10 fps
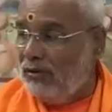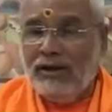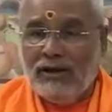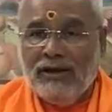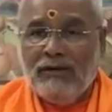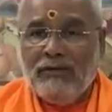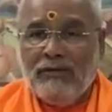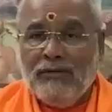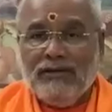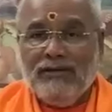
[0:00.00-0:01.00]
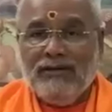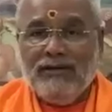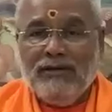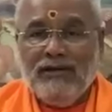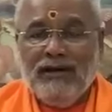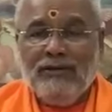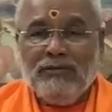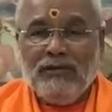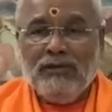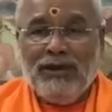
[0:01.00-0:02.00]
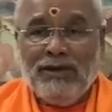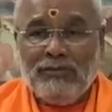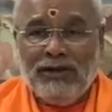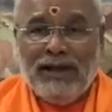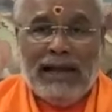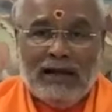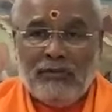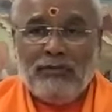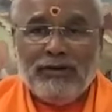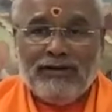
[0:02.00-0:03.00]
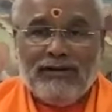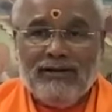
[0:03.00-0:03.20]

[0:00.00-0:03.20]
I give it. I want to help, I help it.